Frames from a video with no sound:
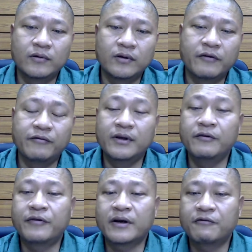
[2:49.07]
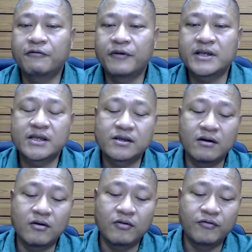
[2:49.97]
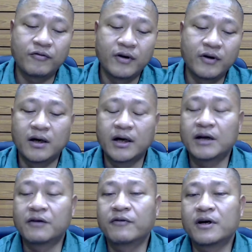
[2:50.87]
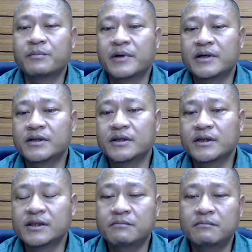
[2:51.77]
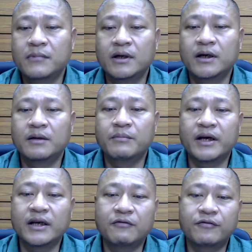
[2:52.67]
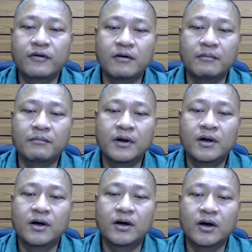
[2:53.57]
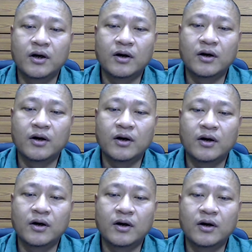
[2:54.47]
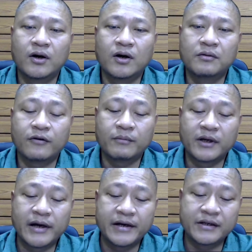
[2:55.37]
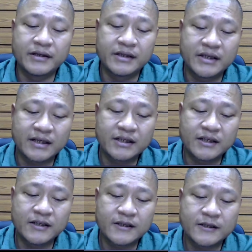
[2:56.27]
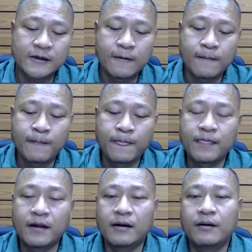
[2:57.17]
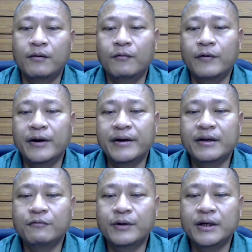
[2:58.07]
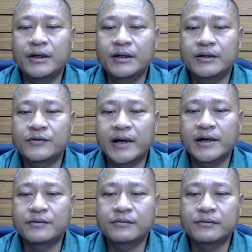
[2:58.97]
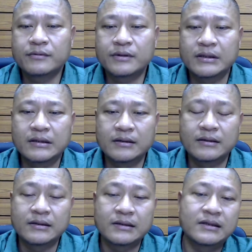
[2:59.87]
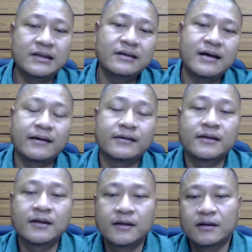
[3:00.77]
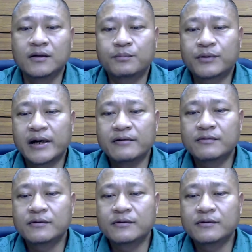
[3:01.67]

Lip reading: the different facets of environmentalism, and beginning from significantly from the 1960s, wherein we try to see that prior